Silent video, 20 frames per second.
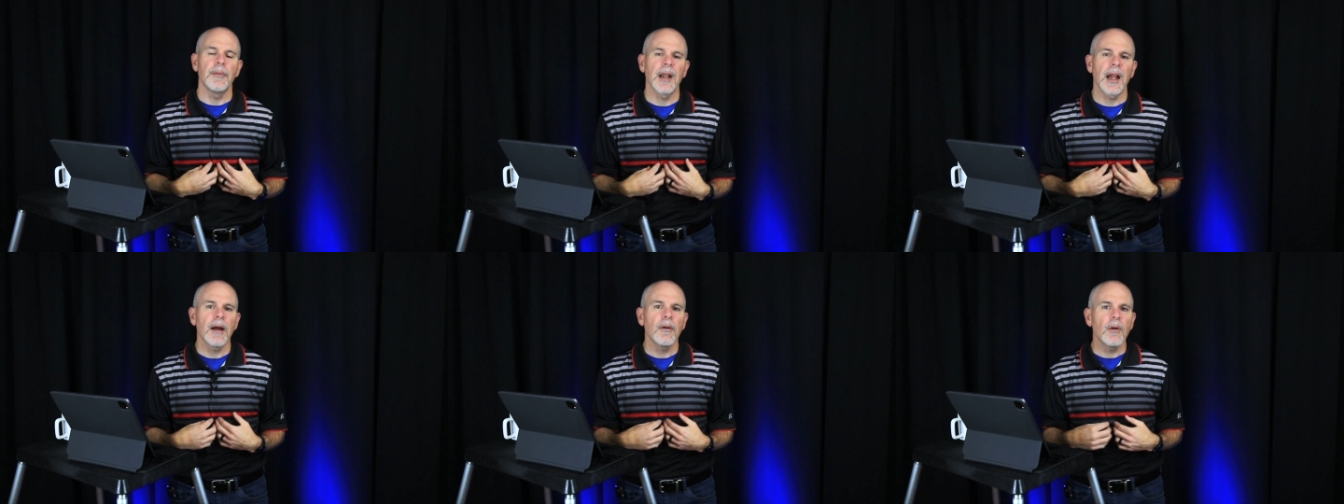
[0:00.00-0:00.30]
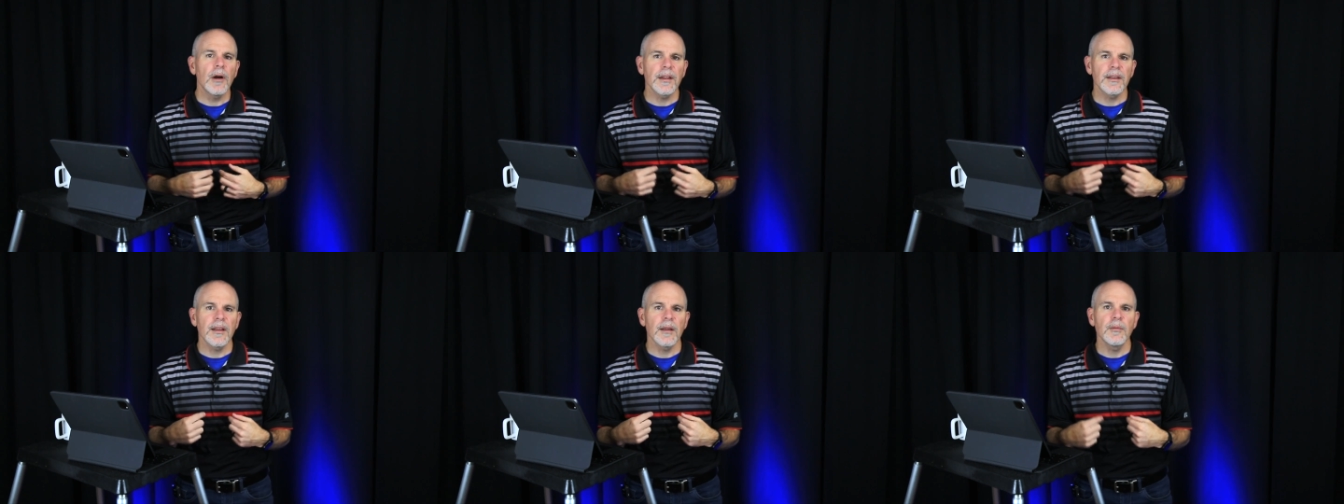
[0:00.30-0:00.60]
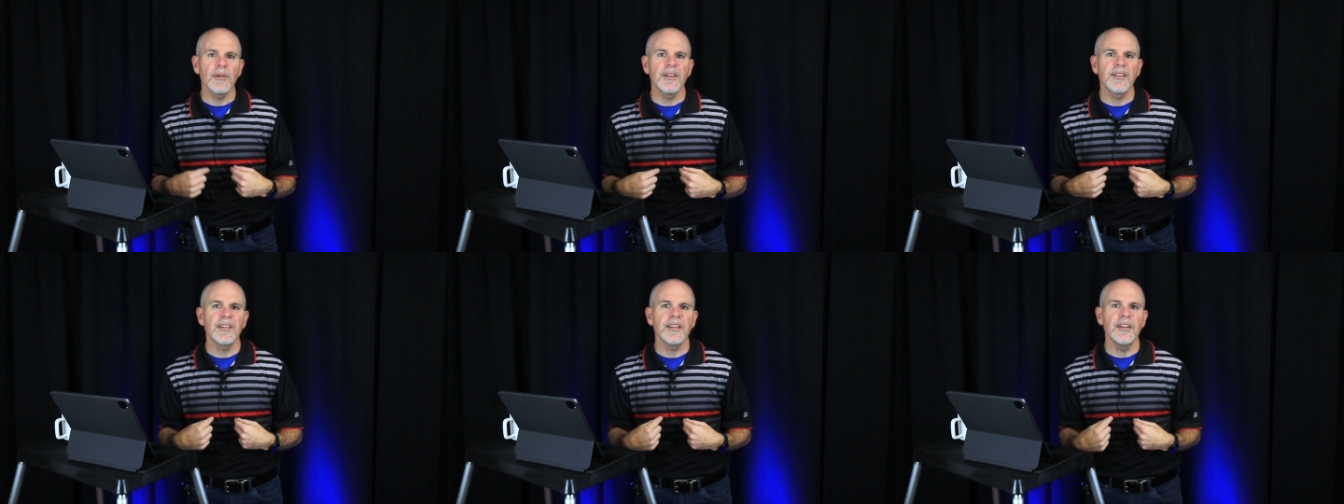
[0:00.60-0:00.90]
And I want
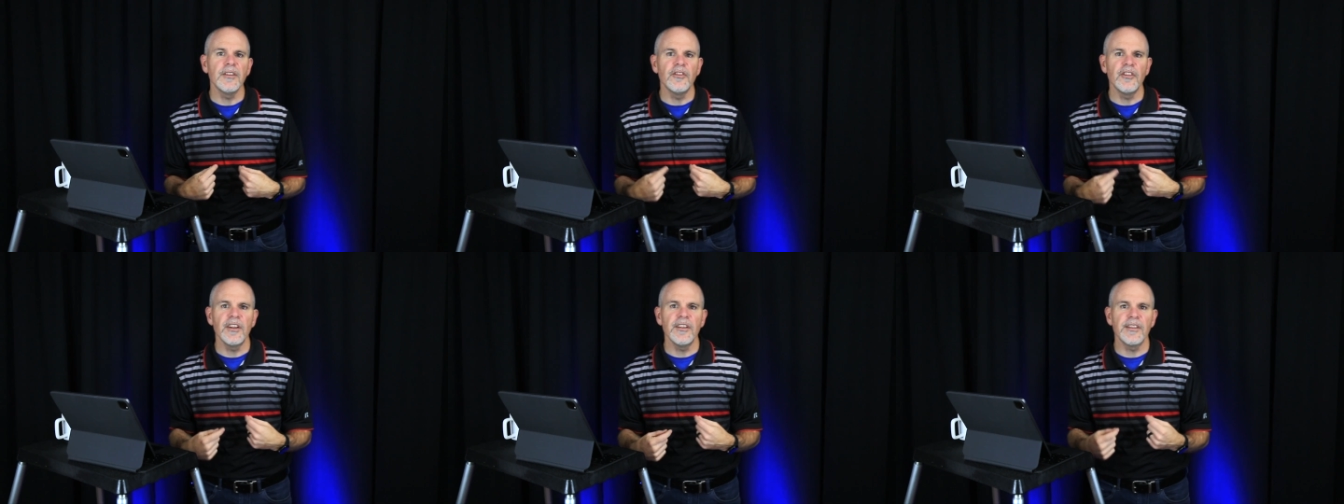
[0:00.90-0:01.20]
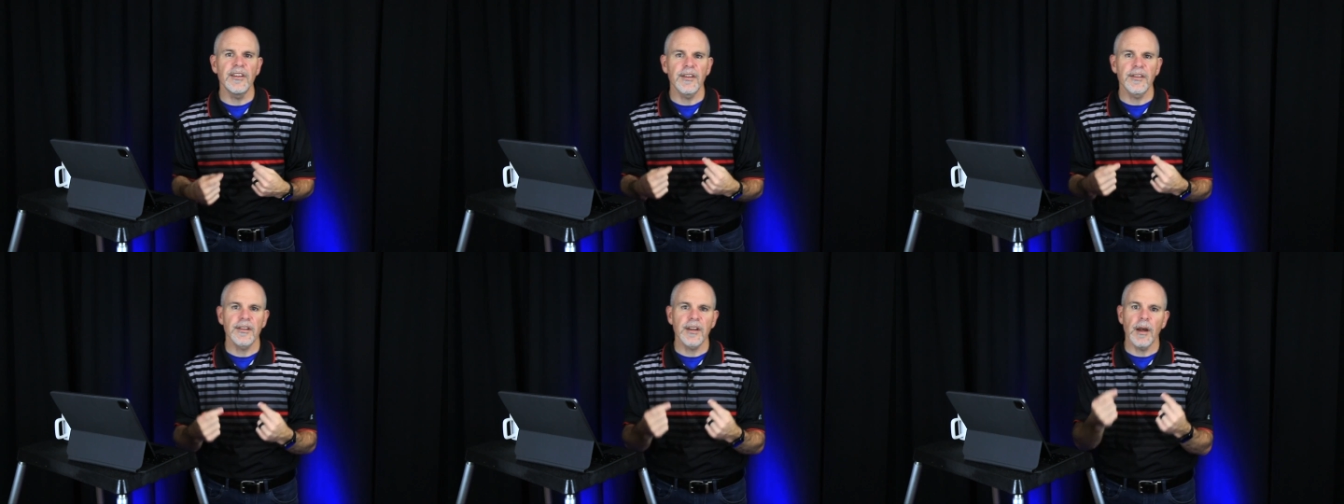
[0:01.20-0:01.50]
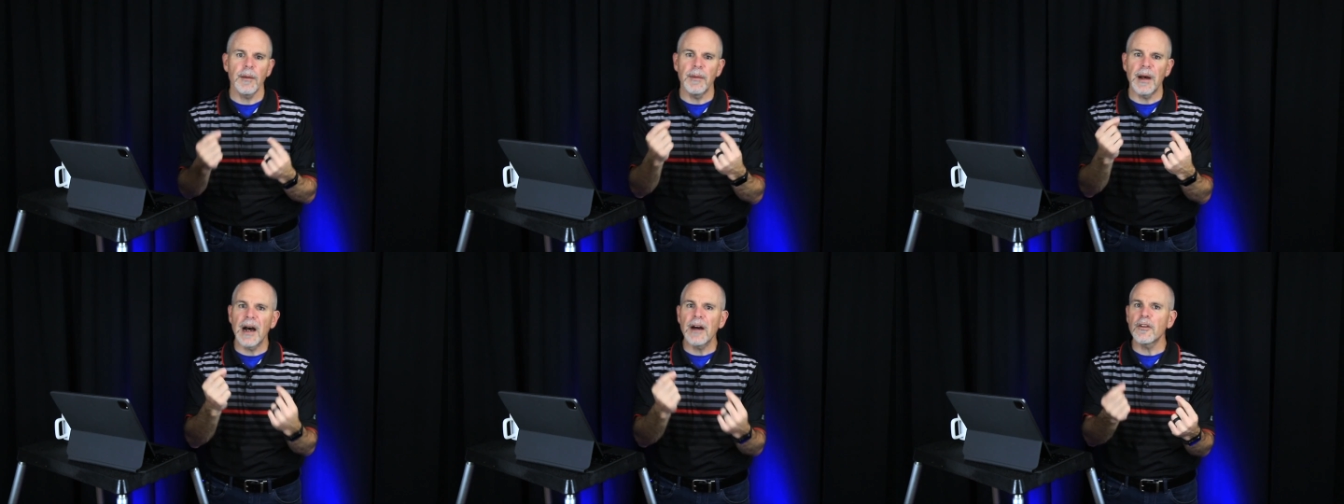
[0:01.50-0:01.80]
them to see Jesus
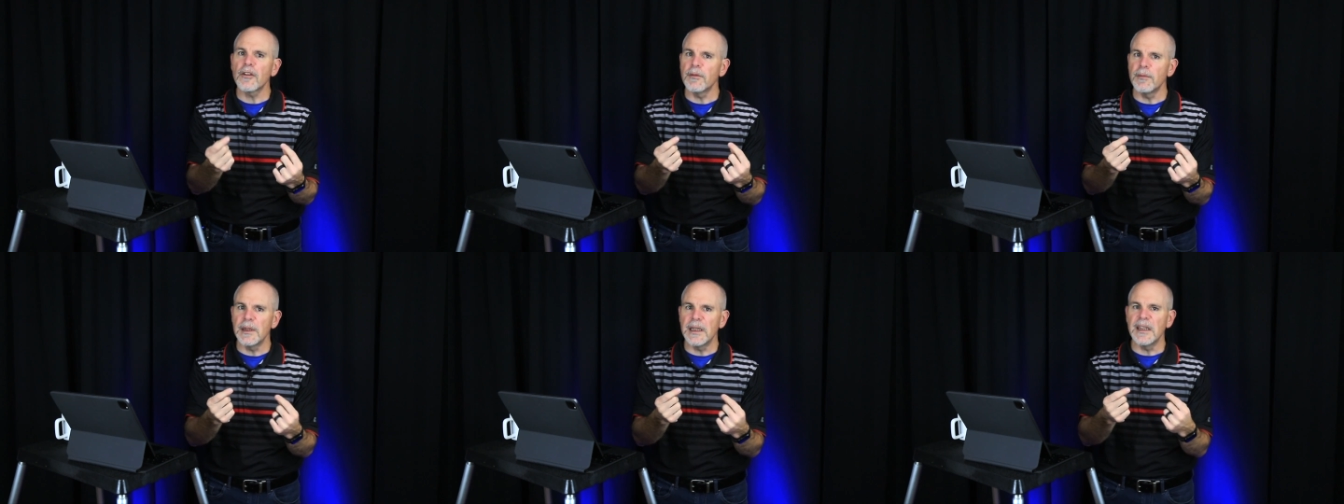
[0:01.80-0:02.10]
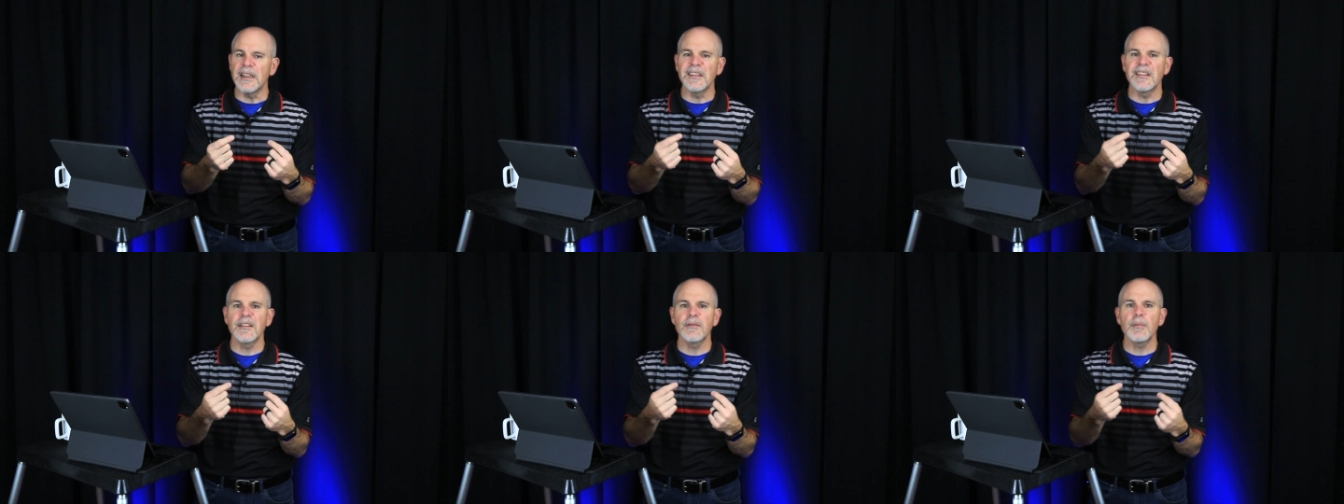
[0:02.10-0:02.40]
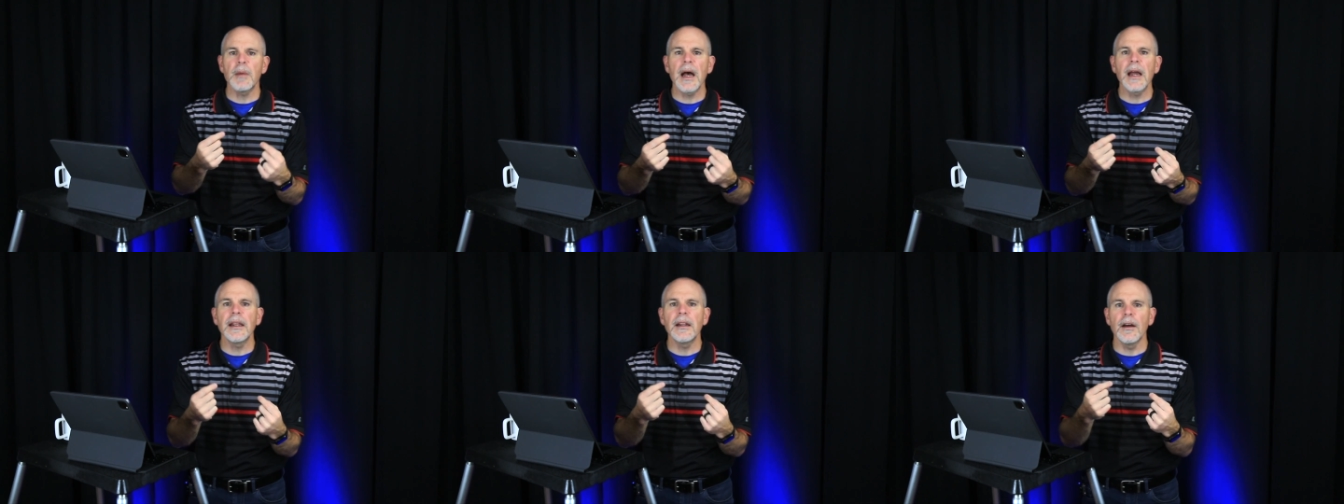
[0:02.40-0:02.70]
come out of me in
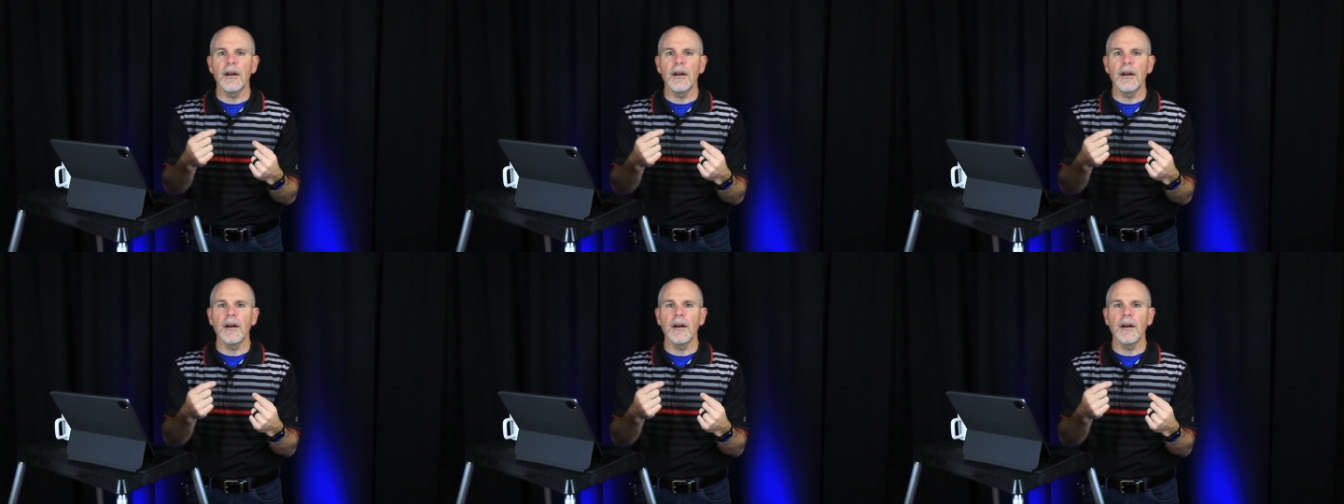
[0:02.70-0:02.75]
spite